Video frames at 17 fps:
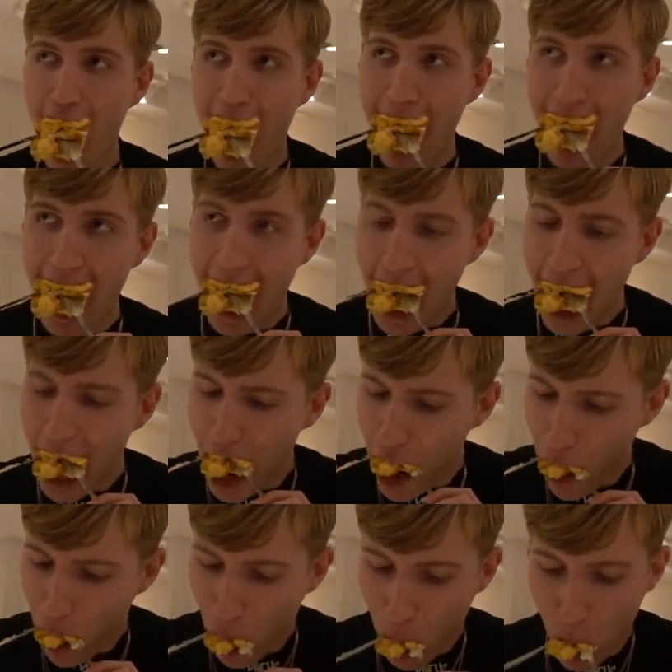
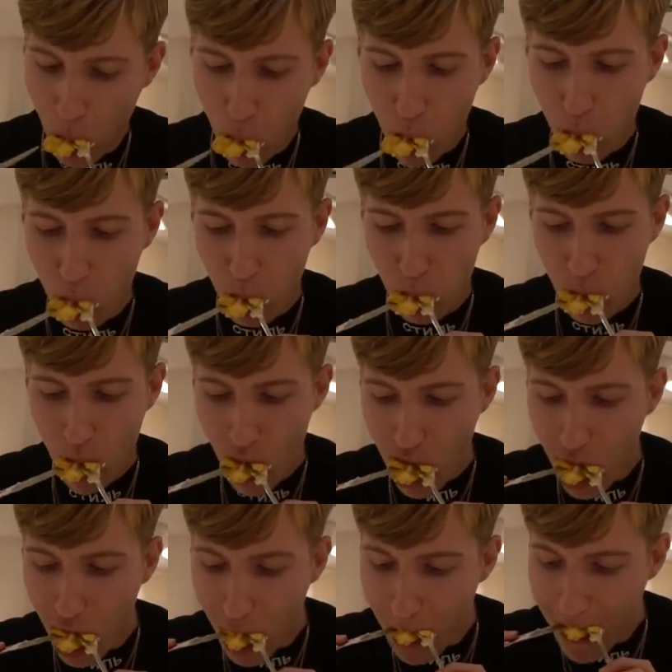Just hope that he
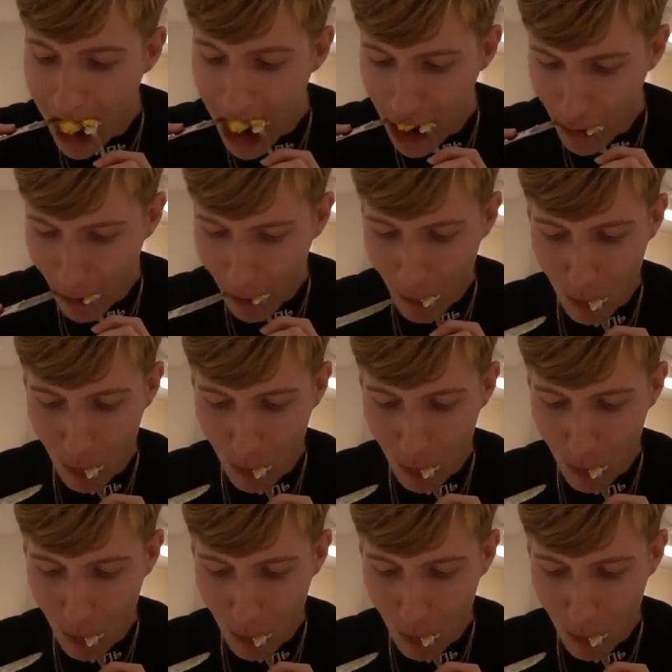chokes and dies.